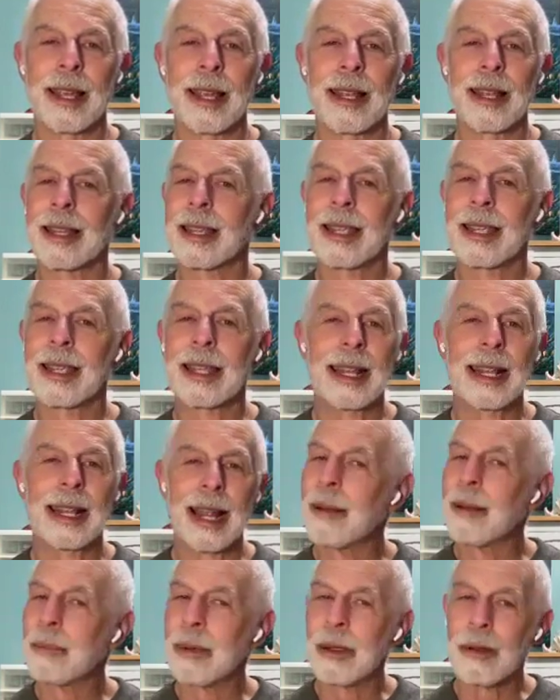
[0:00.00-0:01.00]
And he
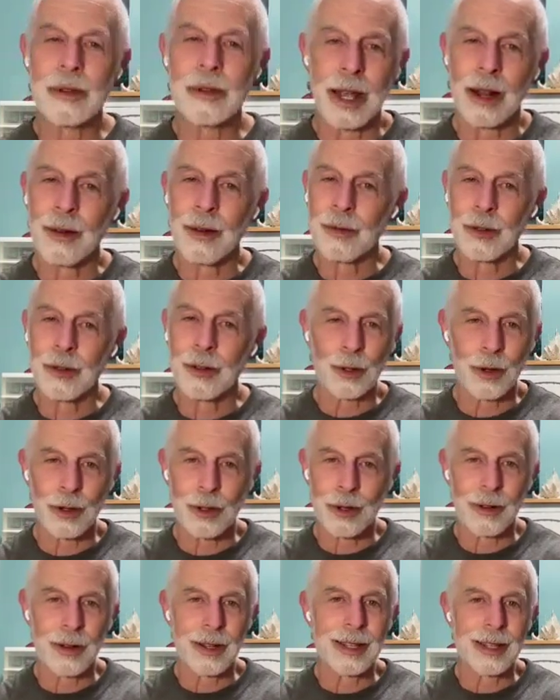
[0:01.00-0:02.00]
cannot be resentful
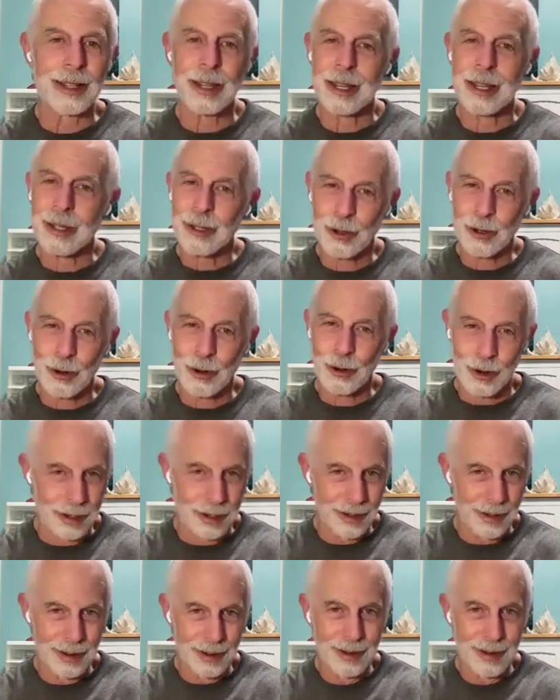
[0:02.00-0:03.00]
towards her. It's his
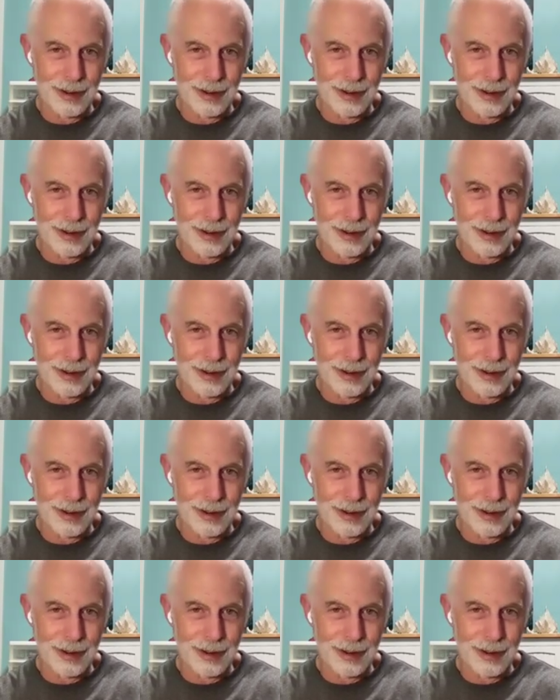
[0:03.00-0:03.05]
choice.